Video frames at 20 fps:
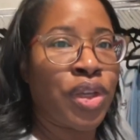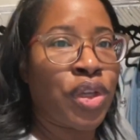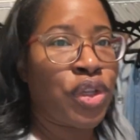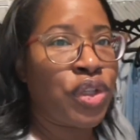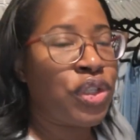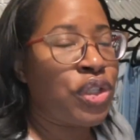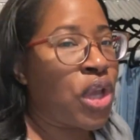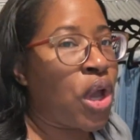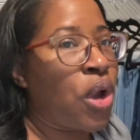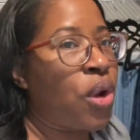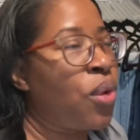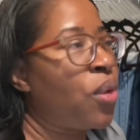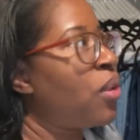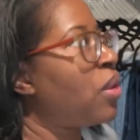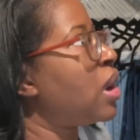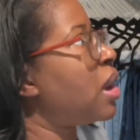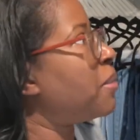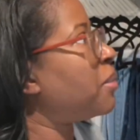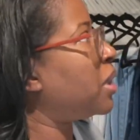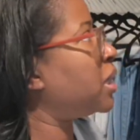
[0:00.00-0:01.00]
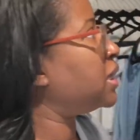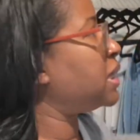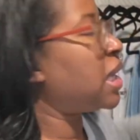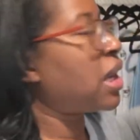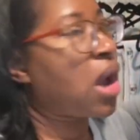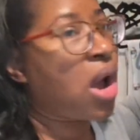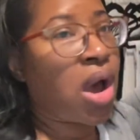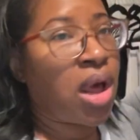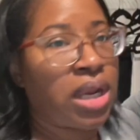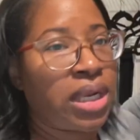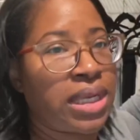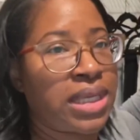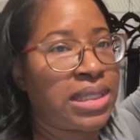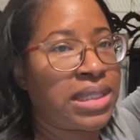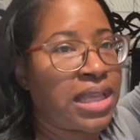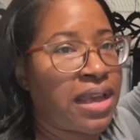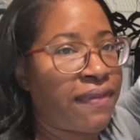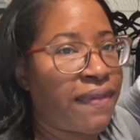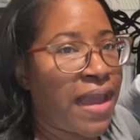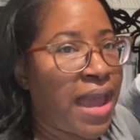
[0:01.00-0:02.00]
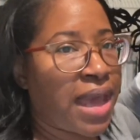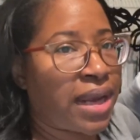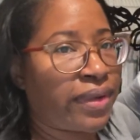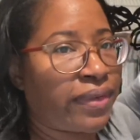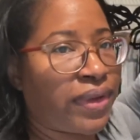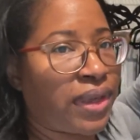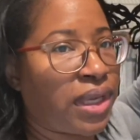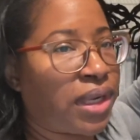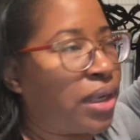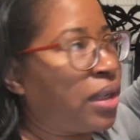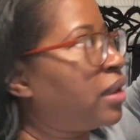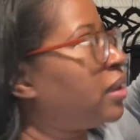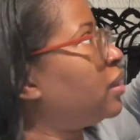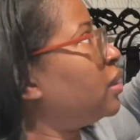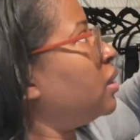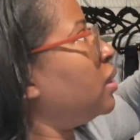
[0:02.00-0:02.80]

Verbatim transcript: So I'm going to take all of this stuff out of here